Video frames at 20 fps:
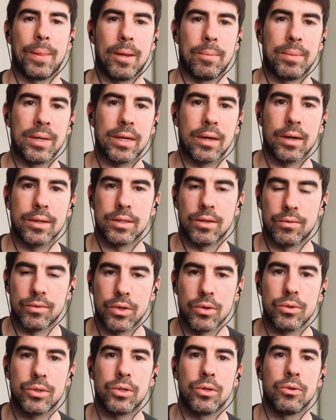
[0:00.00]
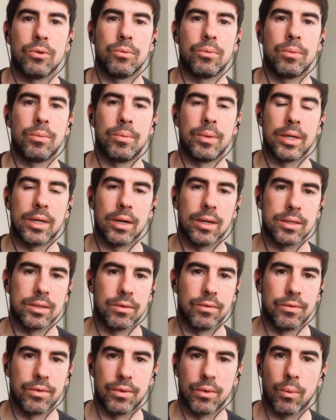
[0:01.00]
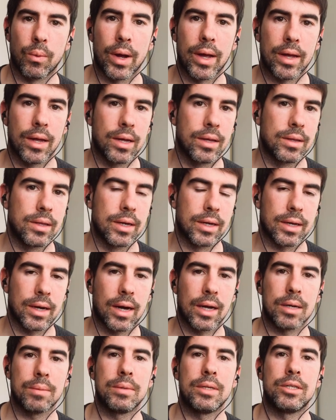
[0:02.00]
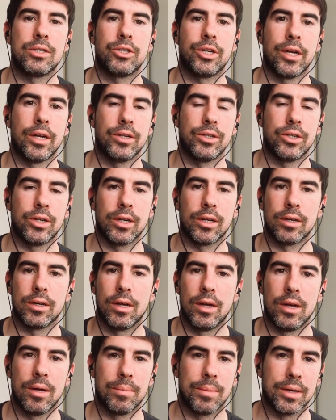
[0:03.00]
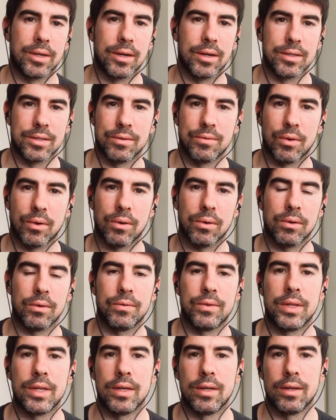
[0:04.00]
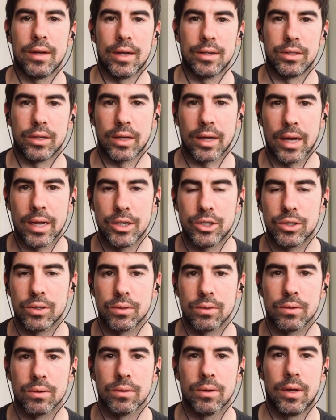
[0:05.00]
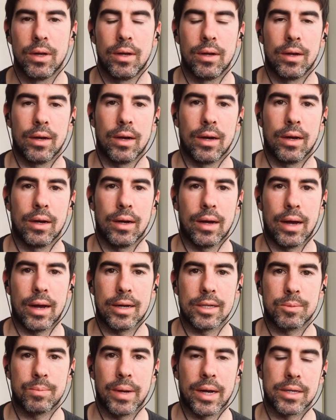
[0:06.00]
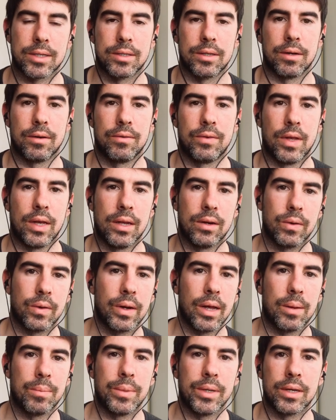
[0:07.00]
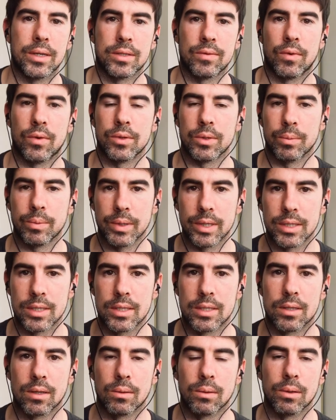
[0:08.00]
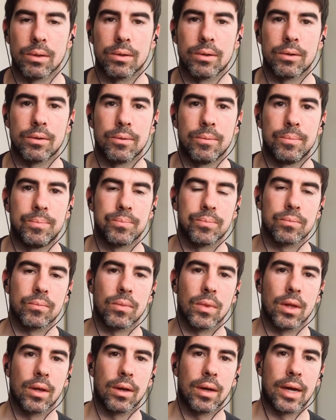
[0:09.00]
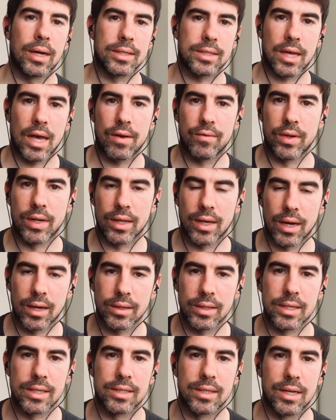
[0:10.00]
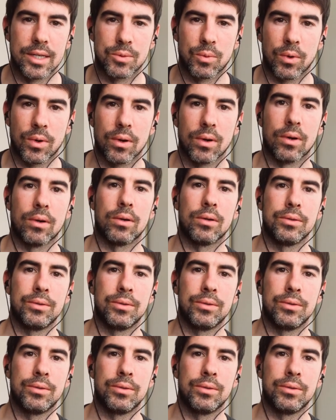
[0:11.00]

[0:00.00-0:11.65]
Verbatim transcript: Because of YouTube, because of the way the economy is changing, because of all of the educational uh, aspects of the internet because of all the places to learn. As Kevin Kelly says, we're all